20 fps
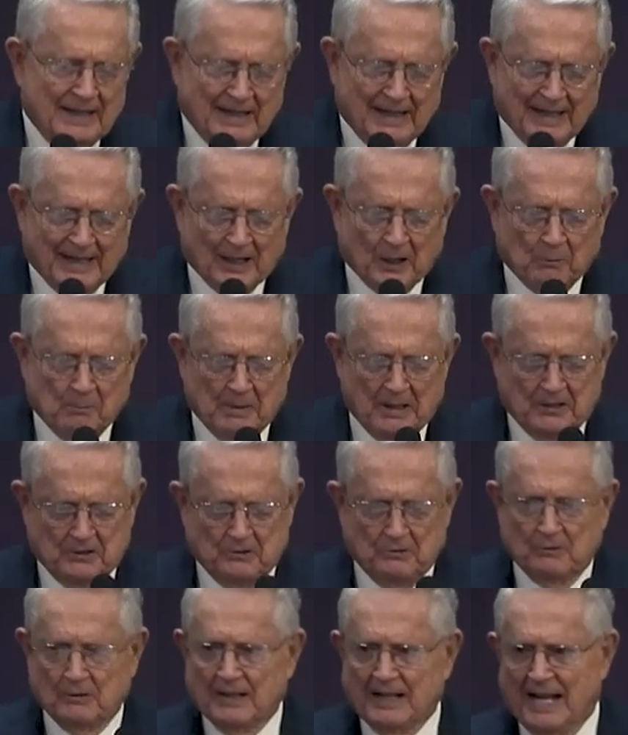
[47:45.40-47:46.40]
I don't mean
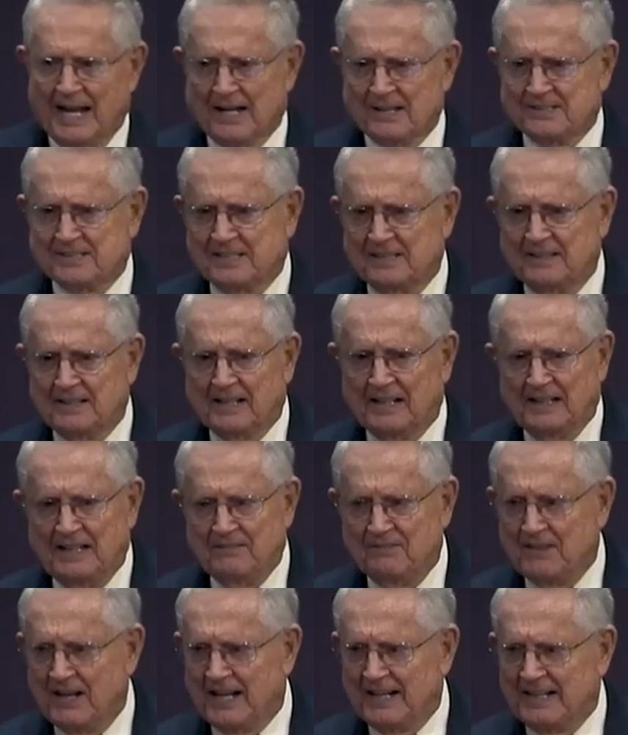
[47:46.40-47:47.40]
you announce and they
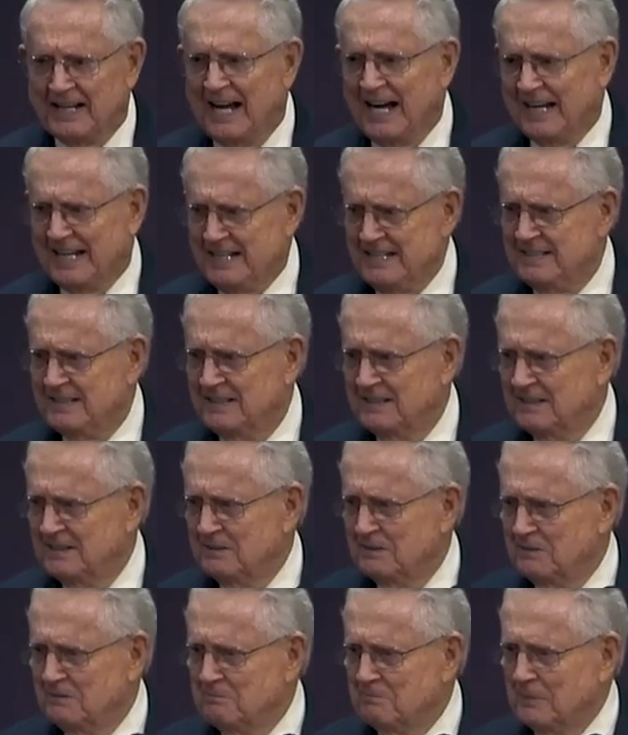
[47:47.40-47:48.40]
leave that night,
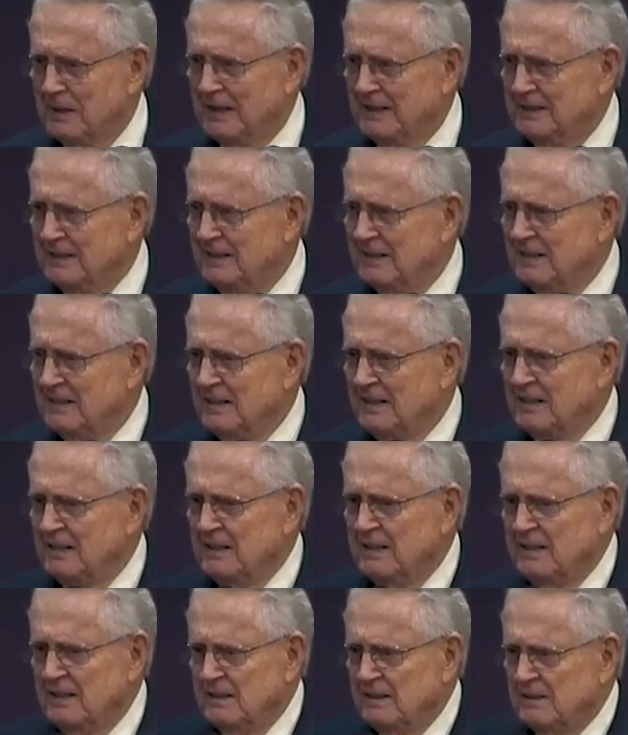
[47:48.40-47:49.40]
but
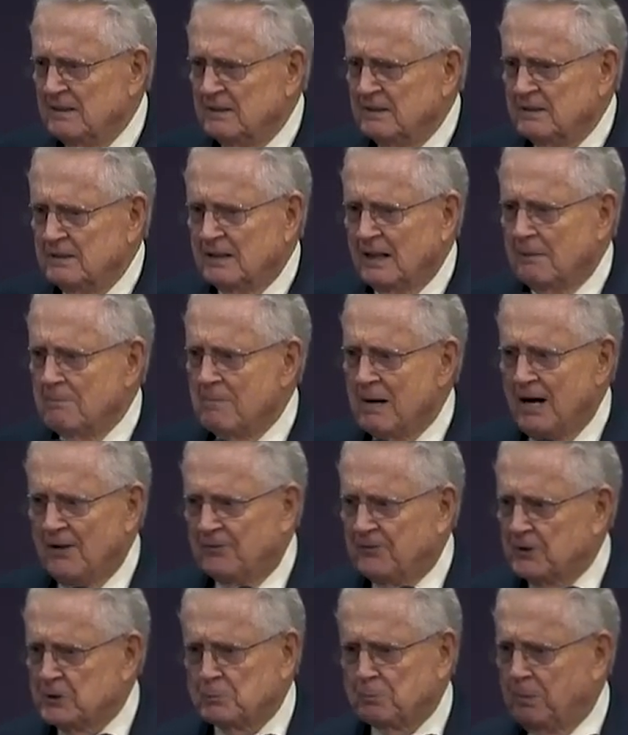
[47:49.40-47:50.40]
a
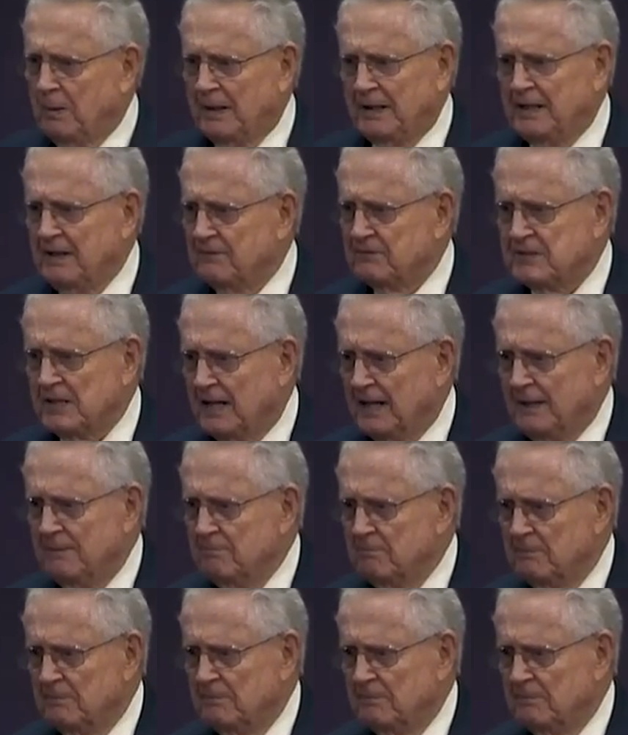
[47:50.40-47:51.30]
month is plenty of time.